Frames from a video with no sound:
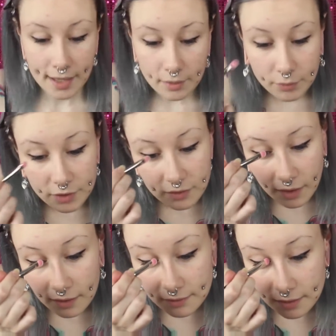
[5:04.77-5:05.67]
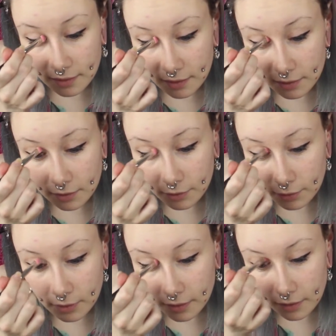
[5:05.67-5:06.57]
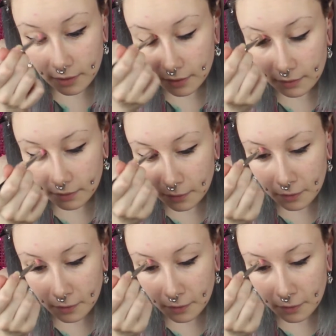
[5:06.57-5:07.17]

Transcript: and put that in the inner corners.